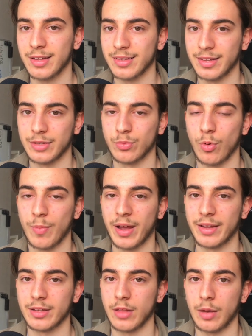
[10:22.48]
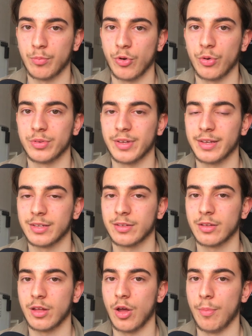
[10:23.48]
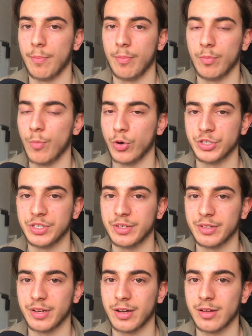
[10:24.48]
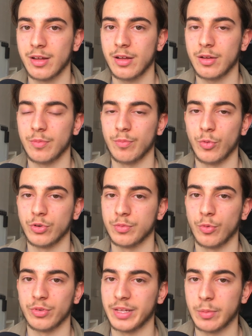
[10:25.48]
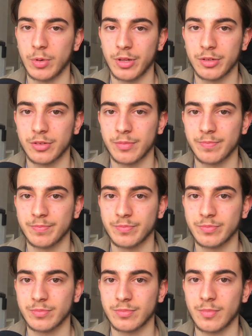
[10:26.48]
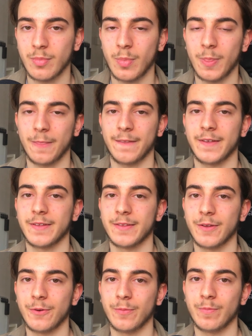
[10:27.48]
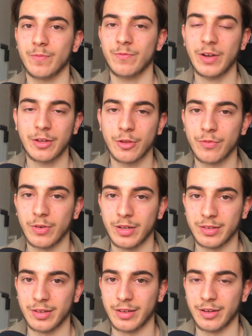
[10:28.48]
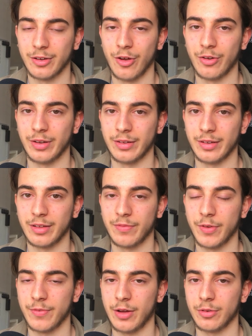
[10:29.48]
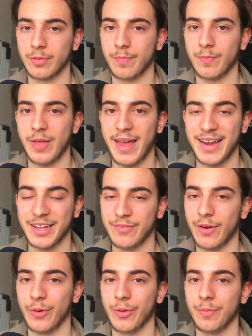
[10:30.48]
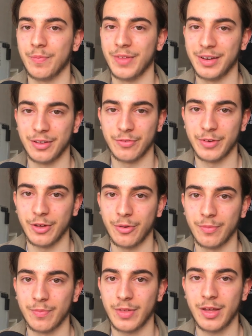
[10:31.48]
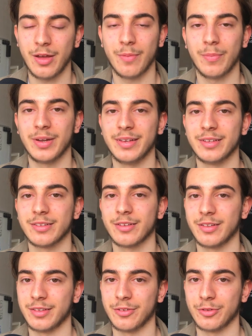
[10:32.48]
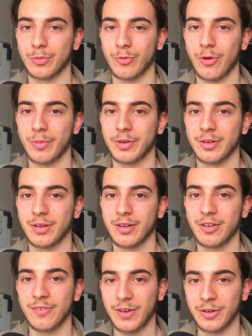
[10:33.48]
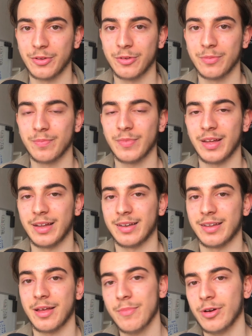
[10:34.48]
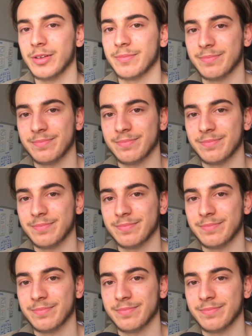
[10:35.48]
this will make that process um, much easier, much more seamless. So thank you for listening and learning. If you found any value in this video, please consider subscribing. Thank you, and bye.